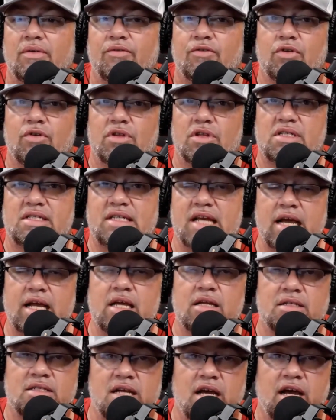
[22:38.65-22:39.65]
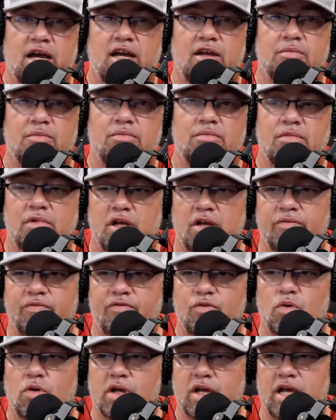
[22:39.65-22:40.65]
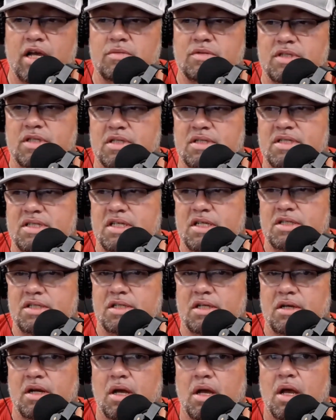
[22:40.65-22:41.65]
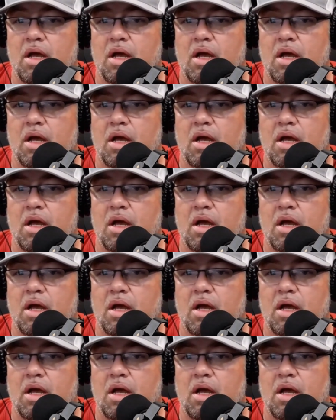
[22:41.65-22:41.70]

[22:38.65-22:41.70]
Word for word: for the second time in four games this season.